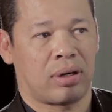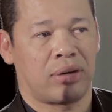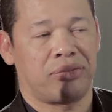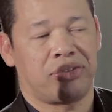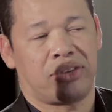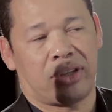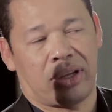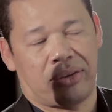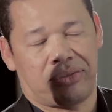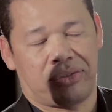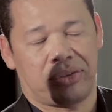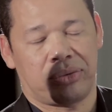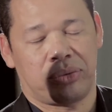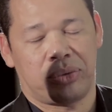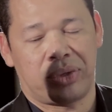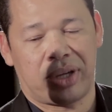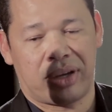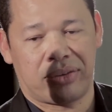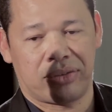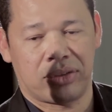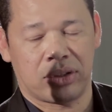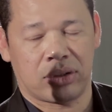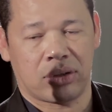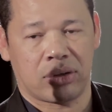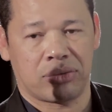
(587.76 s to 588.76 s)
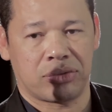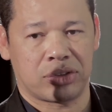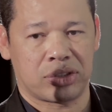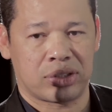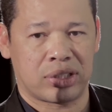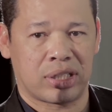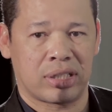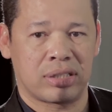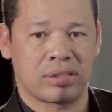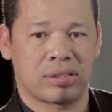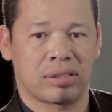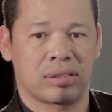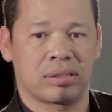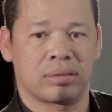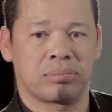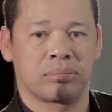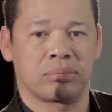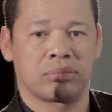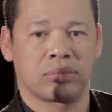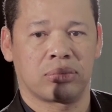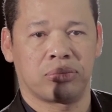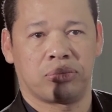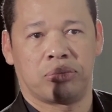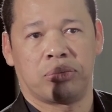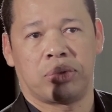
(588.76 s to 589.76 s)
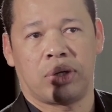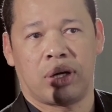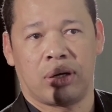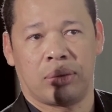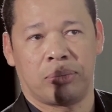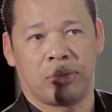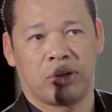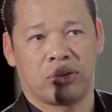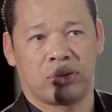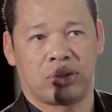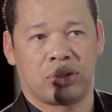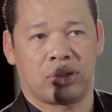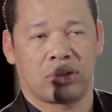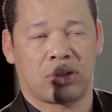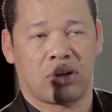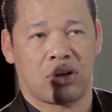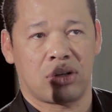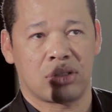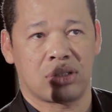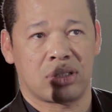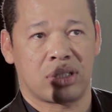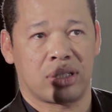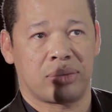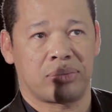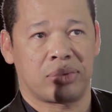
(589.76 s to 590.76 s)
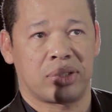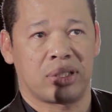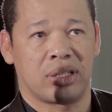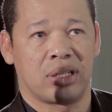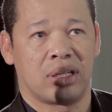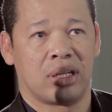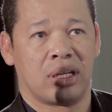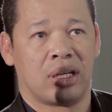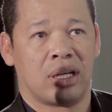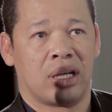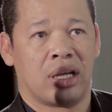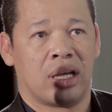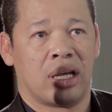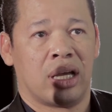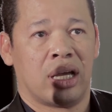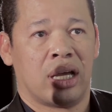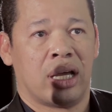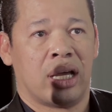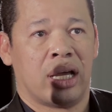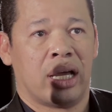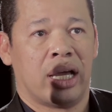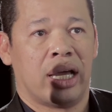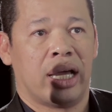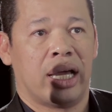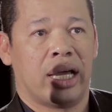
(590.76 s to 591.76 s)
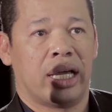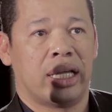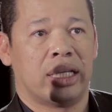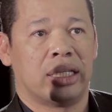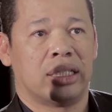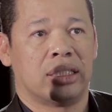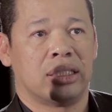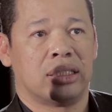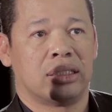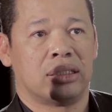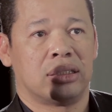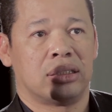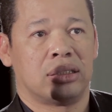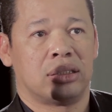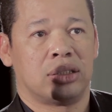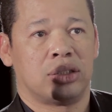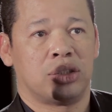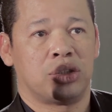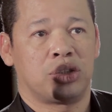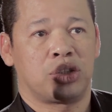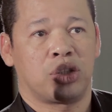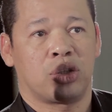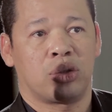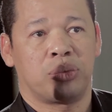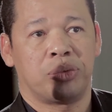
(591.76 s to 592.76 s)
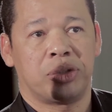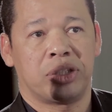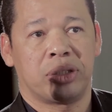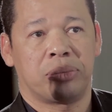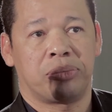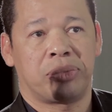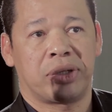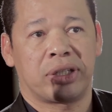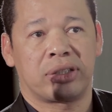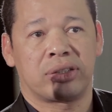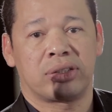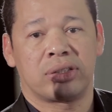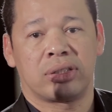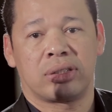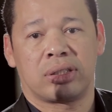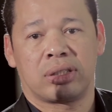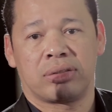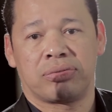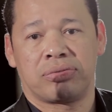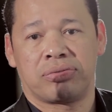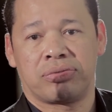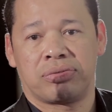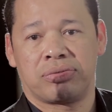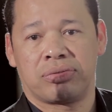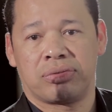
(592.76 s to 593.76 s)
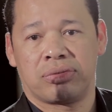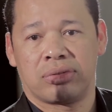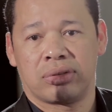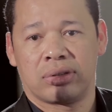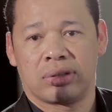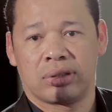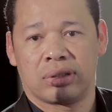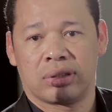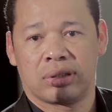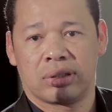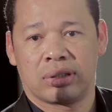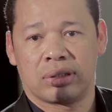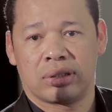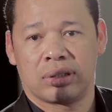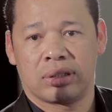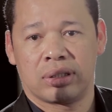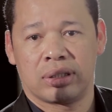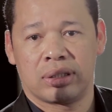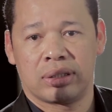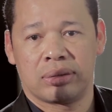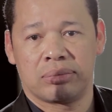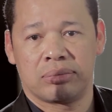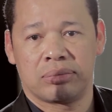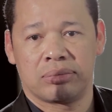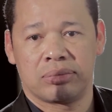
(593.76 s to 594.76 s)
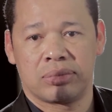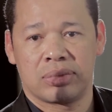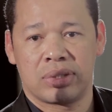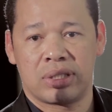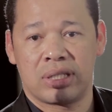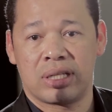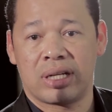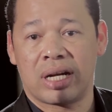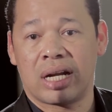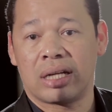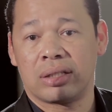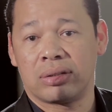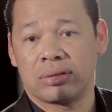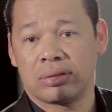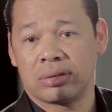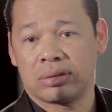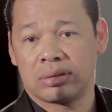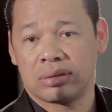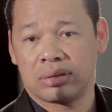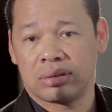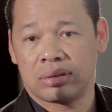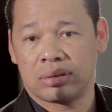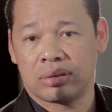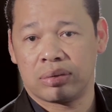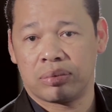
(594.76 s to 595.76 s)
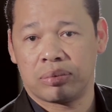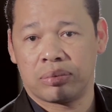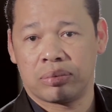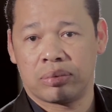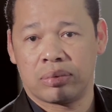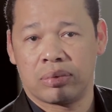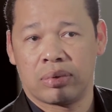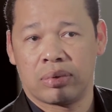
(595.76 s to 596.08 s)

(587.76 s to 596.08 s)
after, after we have the conversation about your concept, and you showed me the picture of um, Cyrano, mm.